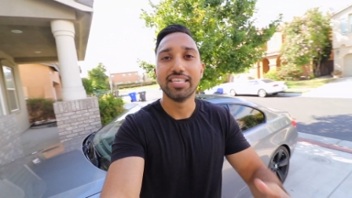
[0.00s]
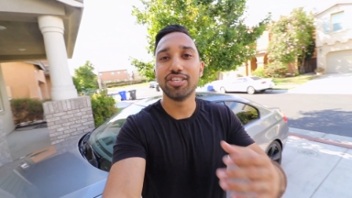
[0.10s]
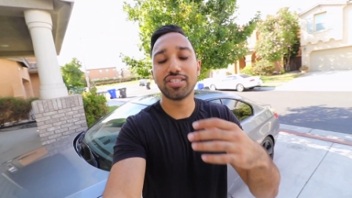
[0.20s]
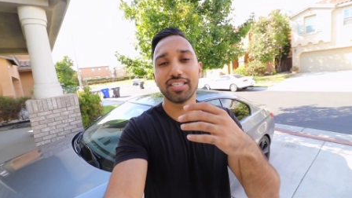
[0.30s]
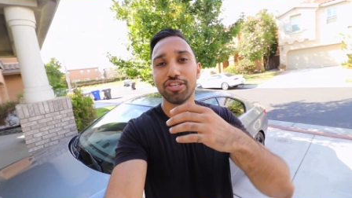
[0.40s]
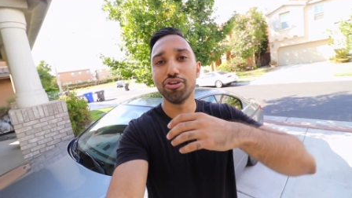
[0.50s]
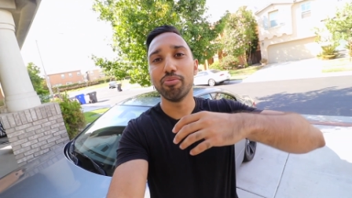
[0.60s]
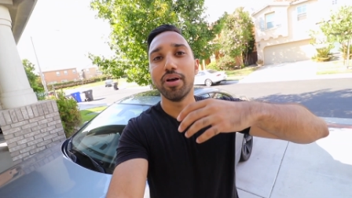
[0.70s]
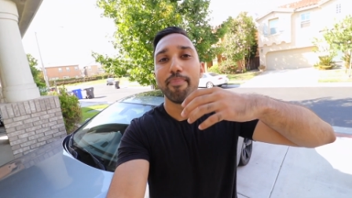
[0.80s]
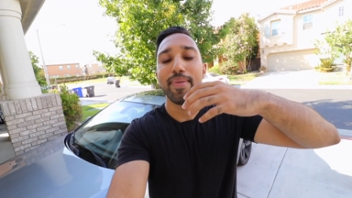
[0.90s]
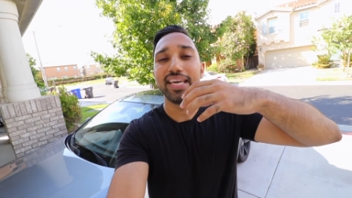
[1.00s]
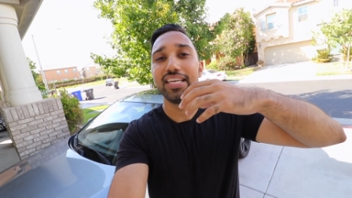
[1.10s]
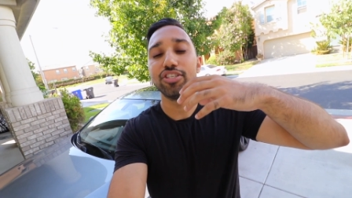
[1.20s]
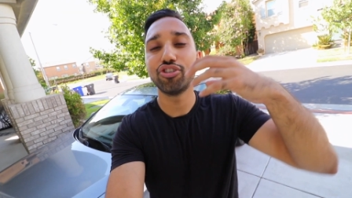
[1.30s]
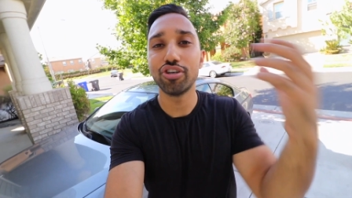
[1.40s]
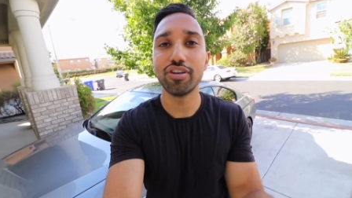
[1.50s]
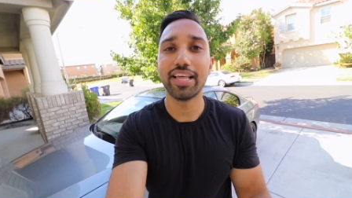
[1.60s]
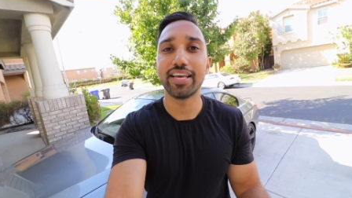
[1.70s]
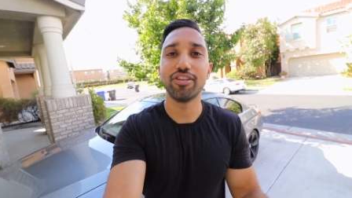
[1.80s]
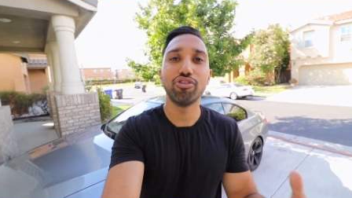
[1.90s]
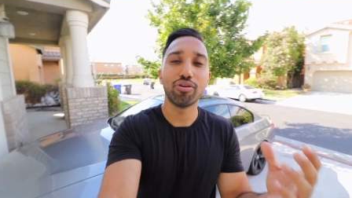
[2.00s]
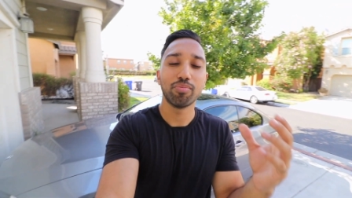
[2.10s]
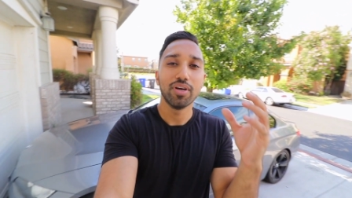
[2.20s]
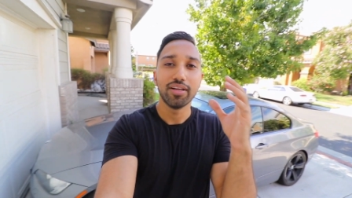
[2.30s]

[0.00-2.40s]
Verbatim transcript: just, you know, making sure that, you know,